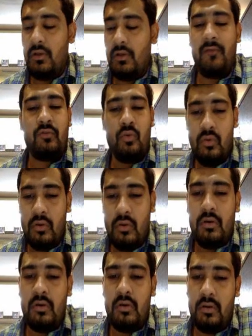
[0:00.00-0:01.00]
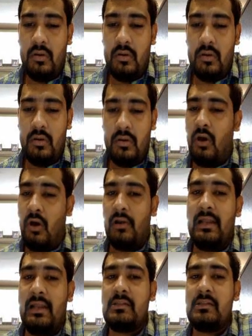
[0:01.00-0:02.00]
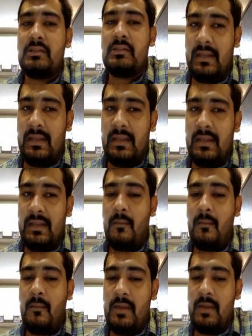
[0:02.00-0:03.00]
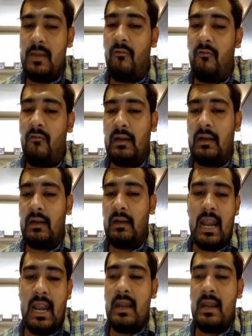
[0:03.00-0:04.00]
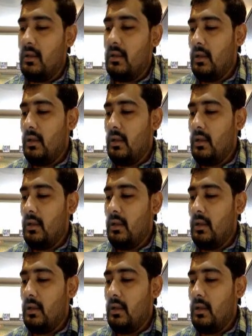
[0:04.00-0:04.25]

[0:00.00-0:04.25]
You have to gain knowledge. Please be aware and